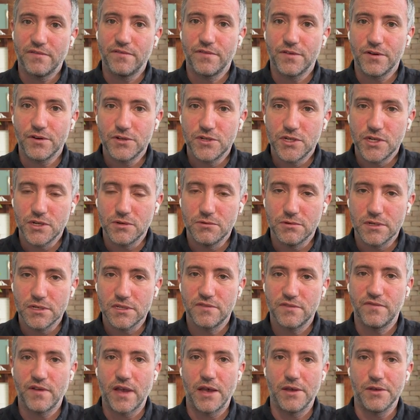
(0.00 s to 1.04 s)

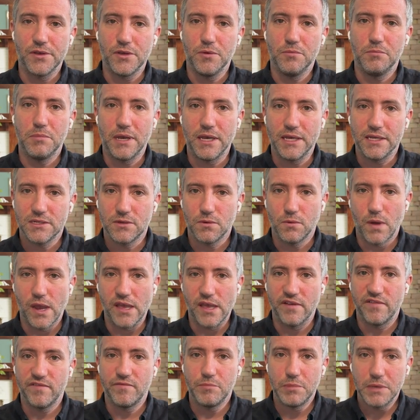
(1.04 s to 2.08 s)
virtuous, value based
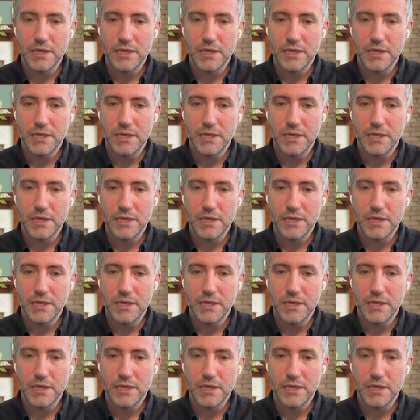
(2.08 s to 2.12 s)
way of